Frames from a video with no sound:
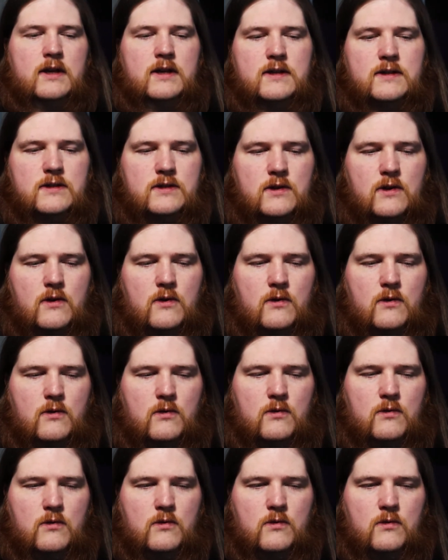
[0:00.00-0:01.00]
So
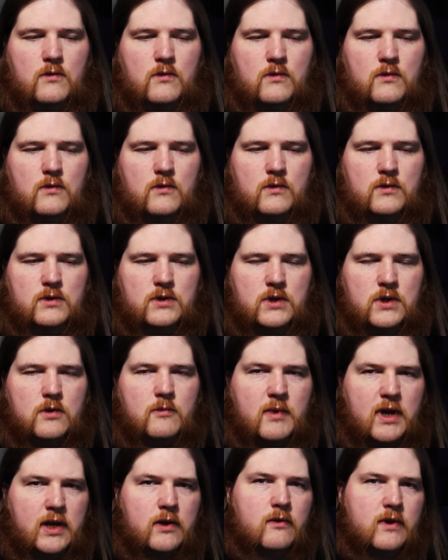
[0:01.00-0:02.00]
2
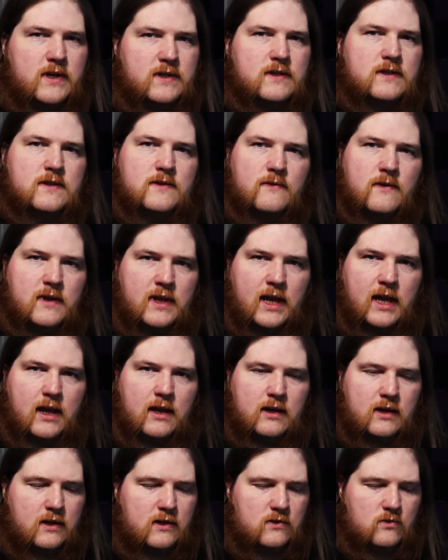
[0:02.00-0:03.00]
main reasons for that
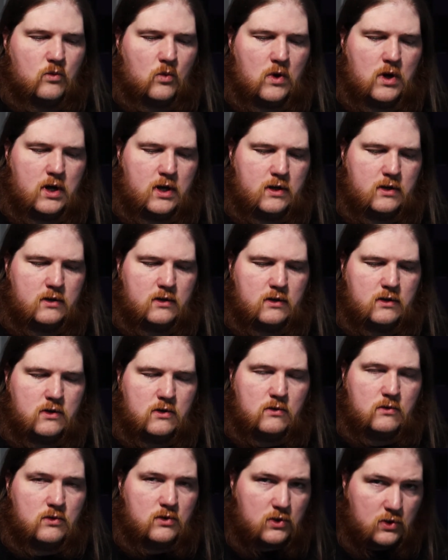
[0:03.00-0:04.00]
is, one,
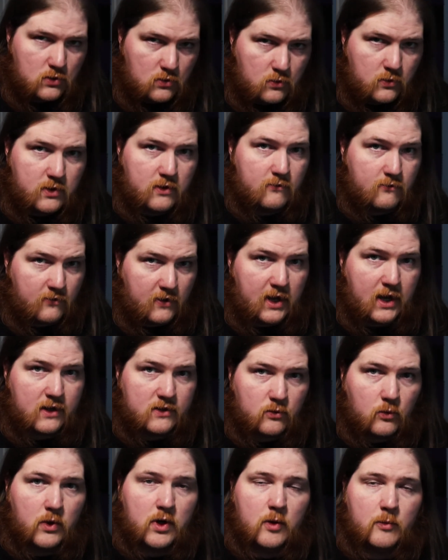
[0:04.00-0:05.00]
you do in
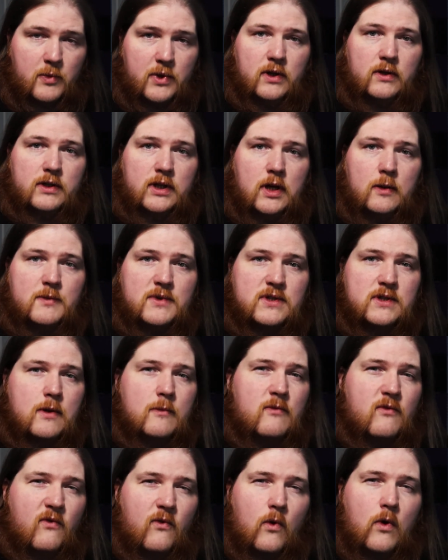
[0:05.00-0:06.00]
fact want to build up
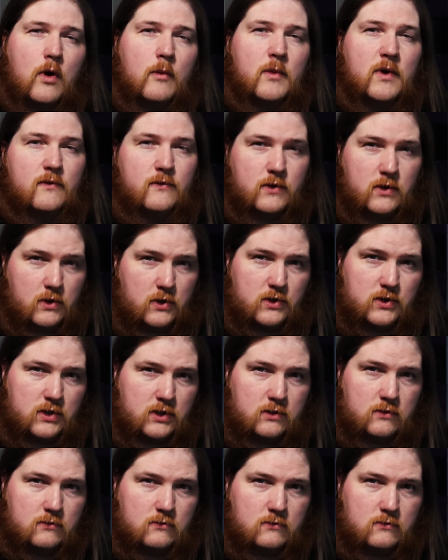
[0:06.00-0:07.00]
some form of
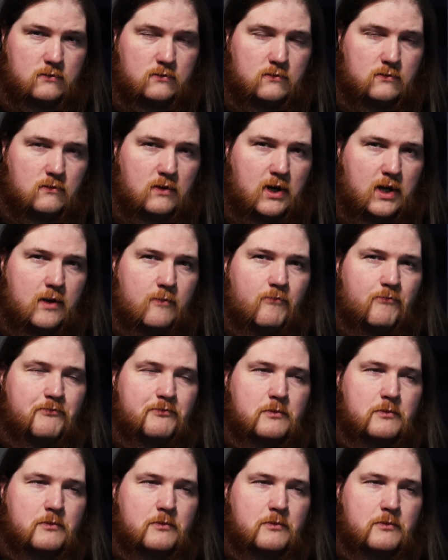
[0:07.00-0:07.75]
cushion, right?